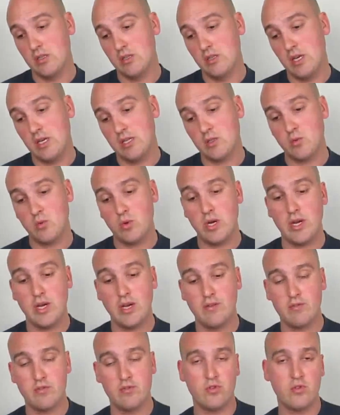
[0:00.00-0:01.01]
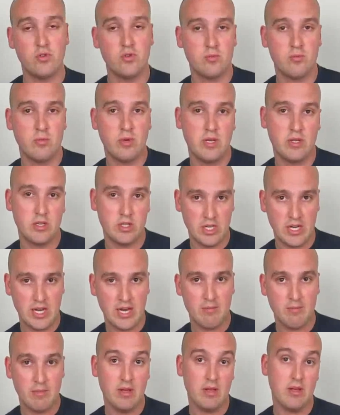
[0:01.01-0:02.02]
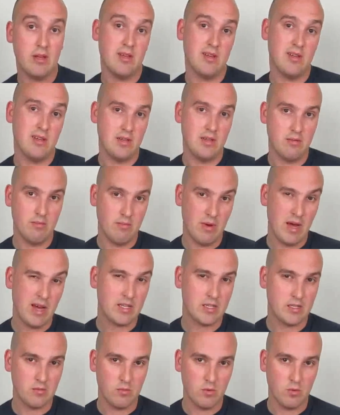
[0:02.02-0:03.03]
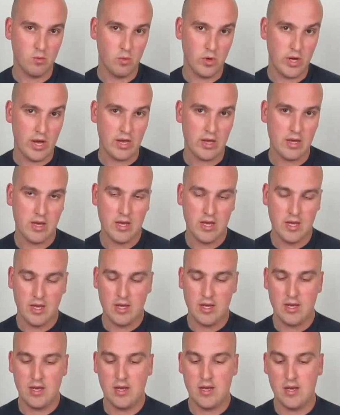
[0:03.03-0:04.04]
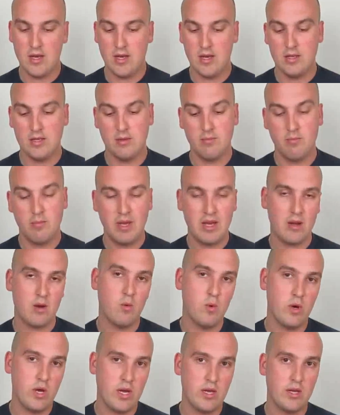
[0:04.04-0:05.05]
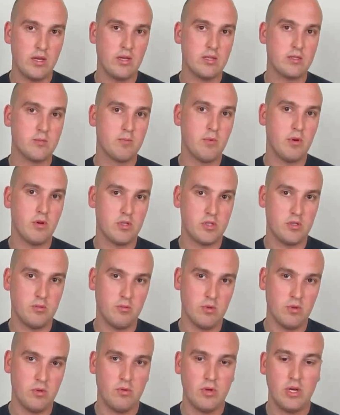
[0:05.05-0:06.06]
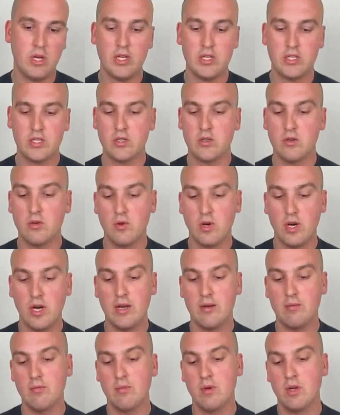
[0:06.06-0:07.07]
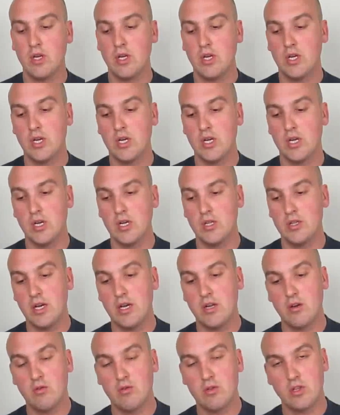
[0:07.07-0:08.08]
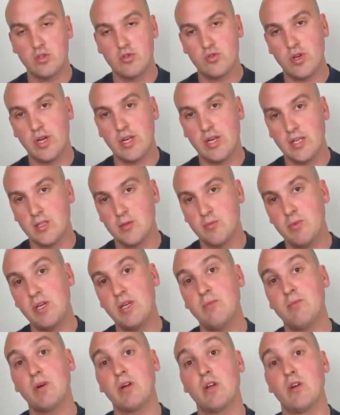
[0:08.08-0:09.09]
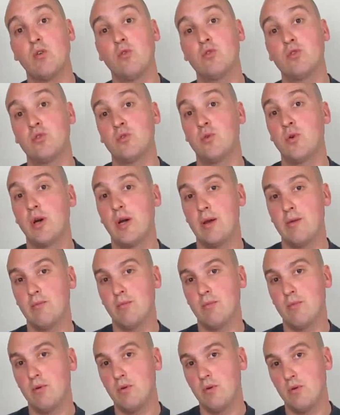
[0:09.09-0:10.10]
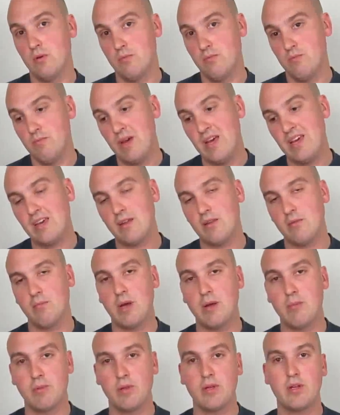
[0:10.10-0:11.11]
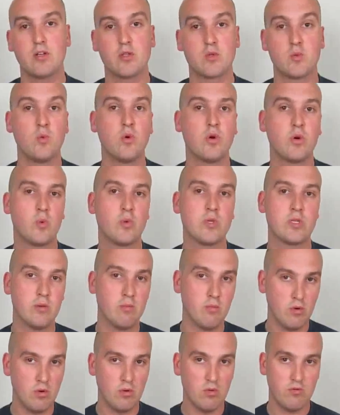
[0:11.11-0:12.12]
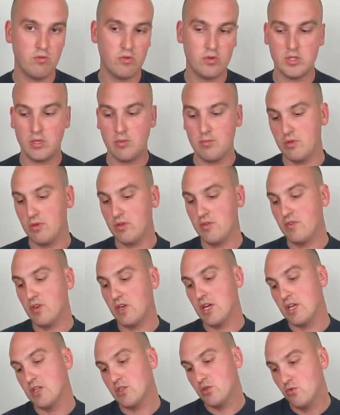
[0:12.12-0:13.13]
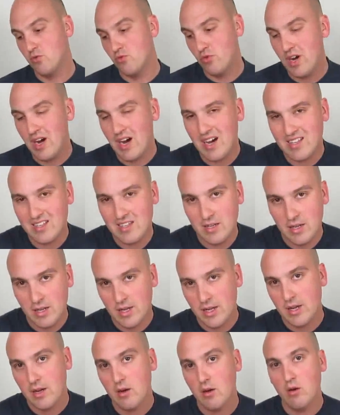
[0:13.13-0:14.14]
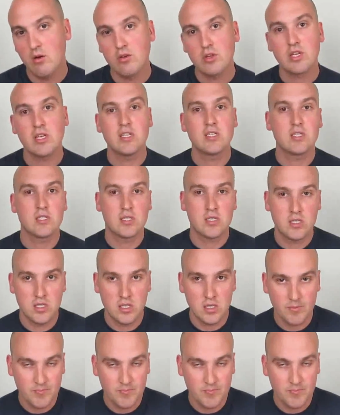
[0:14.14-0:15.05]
that's why I have to use my time in a maximum way, in a better way as possible, right? So I'm not only training speed, but also I'm making my players work with the ball. For example, if he has to run on his